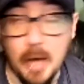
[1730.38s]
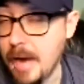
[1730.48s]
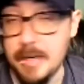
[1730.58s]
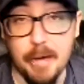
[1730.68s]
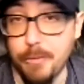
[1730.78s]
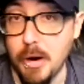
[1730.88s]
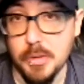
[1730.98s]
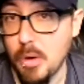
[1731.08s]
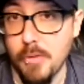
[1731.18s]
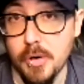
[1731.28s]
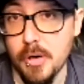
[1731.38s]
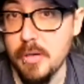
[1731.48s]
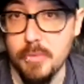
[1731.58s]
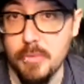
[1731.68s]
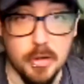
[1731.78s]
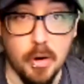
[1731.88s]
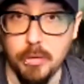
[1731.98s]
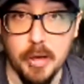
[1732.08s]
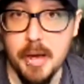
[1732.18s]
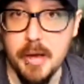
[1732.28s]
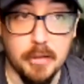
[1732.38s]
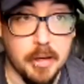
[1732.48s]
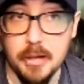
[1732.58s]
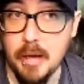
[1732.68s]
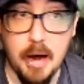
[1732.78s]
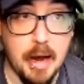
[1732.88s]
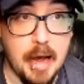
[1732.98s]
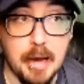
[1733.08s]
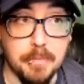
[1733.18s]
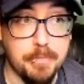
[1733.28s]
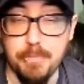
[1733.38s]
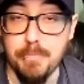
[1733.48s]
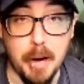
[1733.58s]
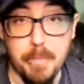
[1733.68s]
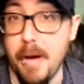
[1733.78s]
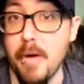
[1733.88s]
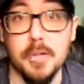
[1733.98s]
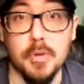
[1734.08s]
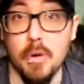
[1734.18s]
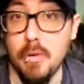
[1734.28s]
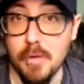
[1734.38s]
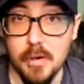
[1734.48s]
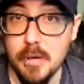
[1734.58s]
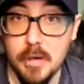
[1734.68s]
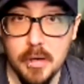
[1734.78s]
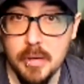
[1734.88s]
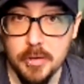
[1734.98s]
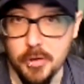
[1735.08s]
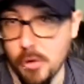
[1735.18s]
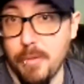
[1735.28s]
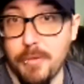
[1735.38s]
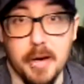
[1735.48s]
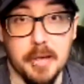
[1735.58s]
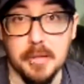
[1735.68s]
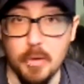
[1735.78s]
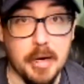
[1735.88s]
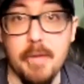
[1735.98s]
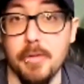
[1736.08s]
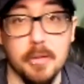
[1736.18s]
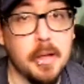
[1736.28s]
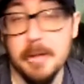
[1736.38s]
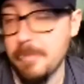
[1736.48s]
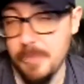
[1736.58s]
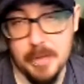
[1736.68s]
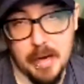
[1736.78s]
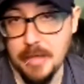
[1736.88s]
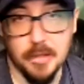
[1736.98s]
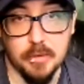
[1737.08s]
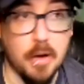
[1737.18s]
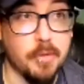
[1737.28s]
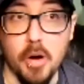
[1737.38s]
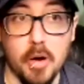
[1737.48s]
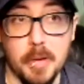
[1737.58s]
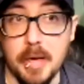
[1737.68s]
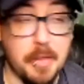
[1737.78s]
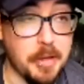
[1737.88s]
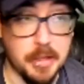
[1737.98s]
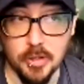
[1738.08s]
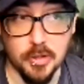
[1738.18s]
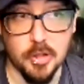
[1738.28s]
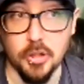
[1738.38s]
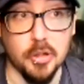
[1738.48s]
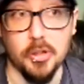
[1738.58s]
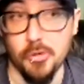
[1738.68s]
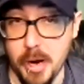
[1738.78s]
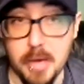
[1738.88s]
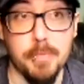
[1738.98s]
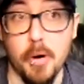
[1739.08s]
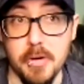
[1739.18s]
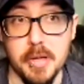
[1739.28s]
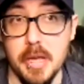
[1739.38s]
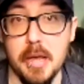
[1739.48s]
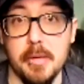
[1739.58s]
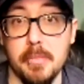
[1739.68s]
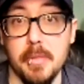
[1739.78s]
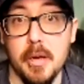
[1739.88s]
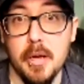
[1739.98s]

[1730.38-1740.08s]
I'd have friends over. We'd all play. Like, I had my parents over, girlfriends, whatever. Like, I just love Rock Band. I think it's just such a great party game.